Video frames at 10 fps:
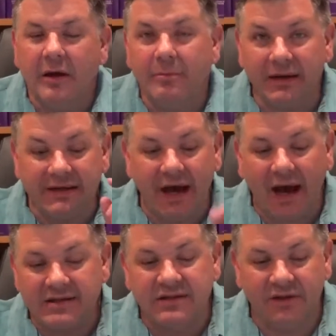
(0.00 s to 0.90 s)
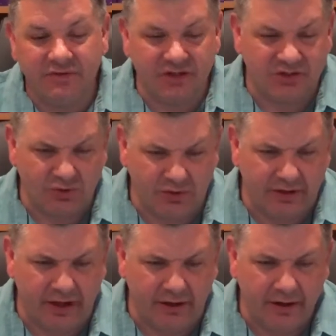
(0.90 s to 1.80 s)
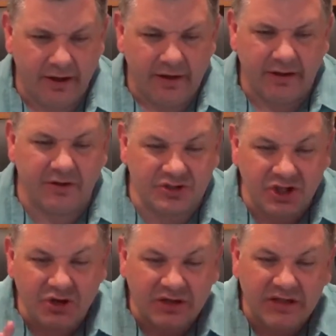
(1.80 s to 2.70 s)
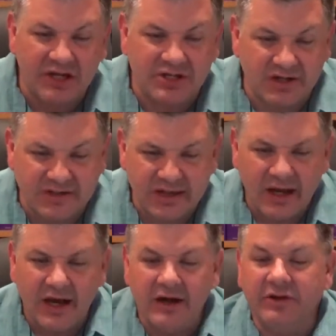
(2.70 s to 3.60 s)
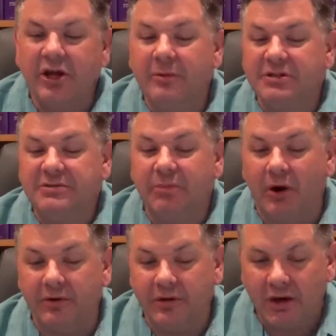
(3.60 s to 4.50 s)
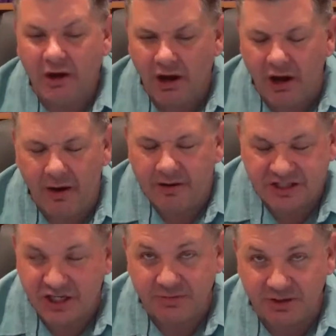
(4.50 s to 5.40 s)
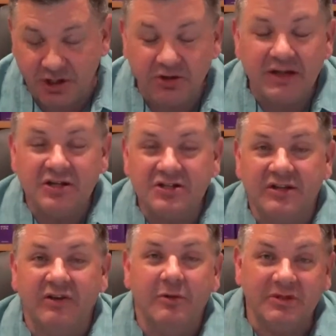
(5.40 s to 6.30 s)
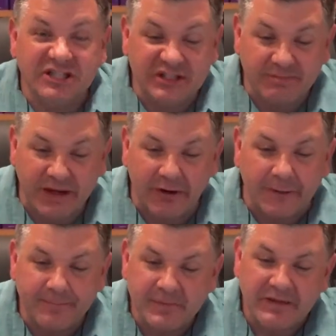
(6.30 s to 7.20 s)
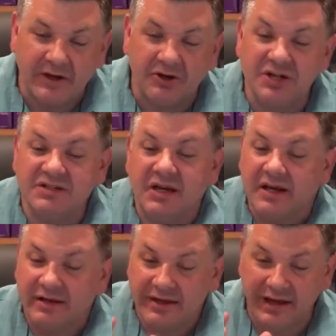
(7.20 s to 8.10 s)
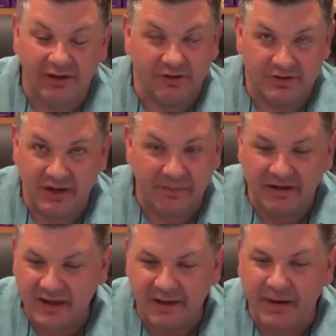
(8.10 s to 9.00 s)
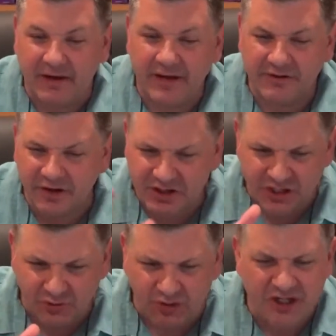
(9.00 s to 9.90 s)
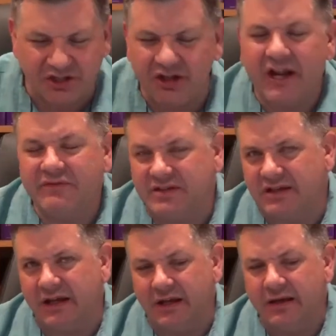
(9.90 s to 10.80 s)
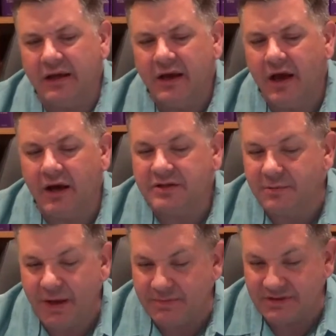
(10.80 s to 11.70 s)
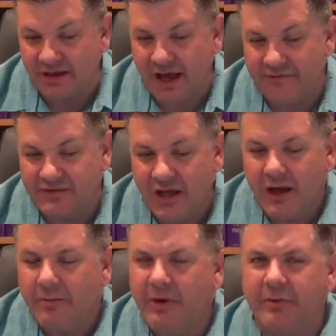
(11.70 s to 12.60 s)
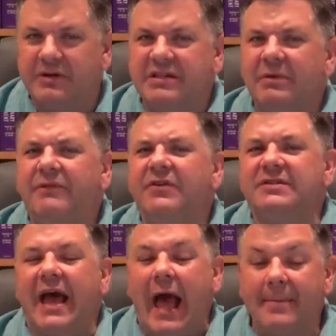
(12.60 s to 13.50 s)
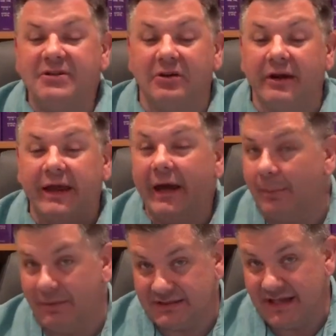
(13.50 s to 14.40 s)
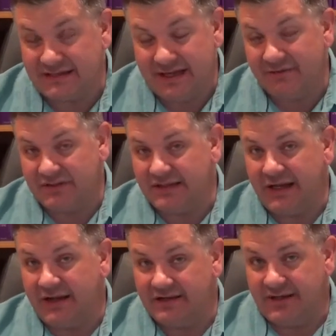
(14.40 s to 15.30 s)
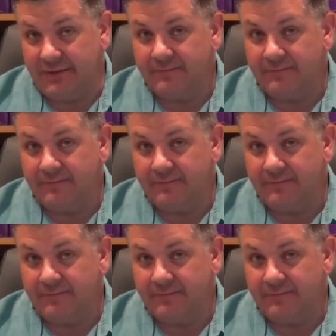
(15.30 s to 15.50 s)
but God's love is extraordinary. Now there's two conditions of the human spirit, uh, uh, excuse me, two conditions of the human spirit that are just killers. I mean, think about it. They're, they're just crushing, they're devastating uh, to people's lives. When, when someone feels absolutely helpless, that's devastating, isn't it?